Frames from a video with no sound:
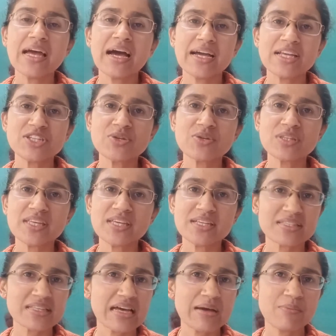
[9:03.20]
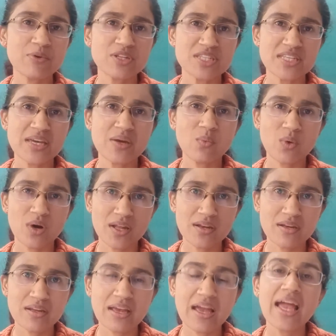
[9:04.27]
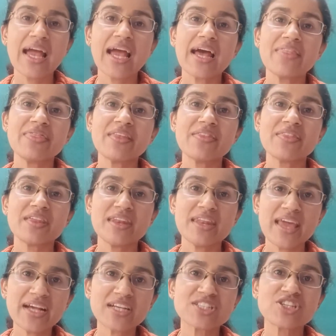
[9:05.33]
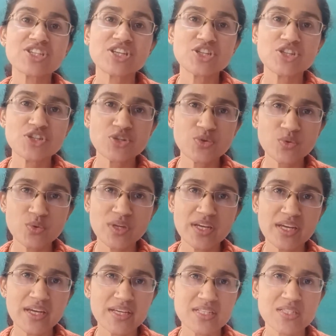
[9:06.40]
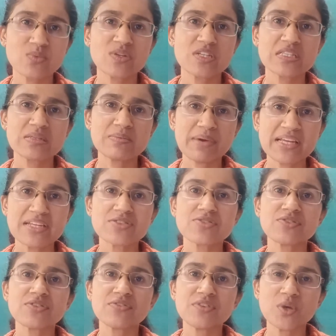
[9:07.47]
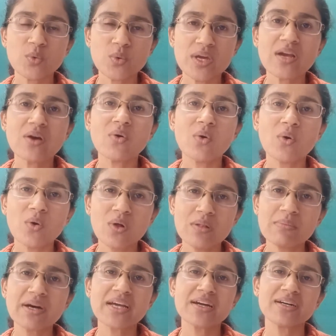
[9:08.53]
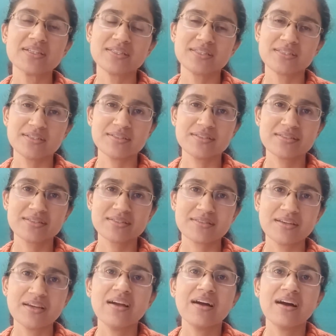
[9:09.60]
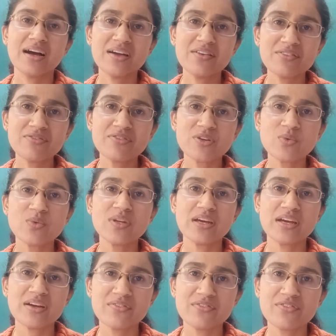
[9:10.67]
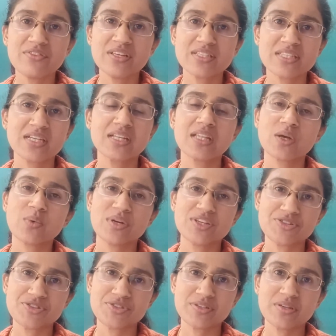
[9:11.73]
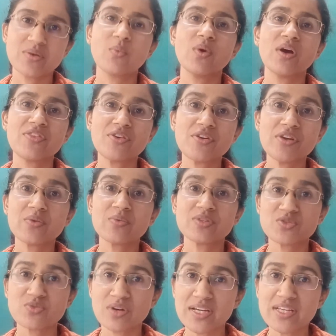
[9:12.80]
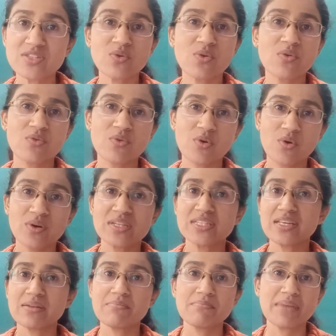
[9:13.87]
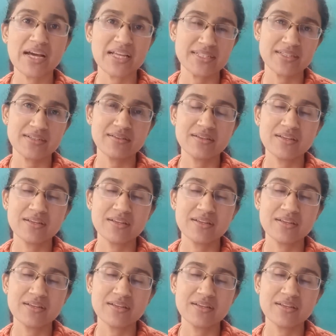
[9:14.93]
I took the exam on day 1, and then the next 2 days were spent reviewing all my answers. I reviewed every single question, whether it was right or wrong, didn't matter.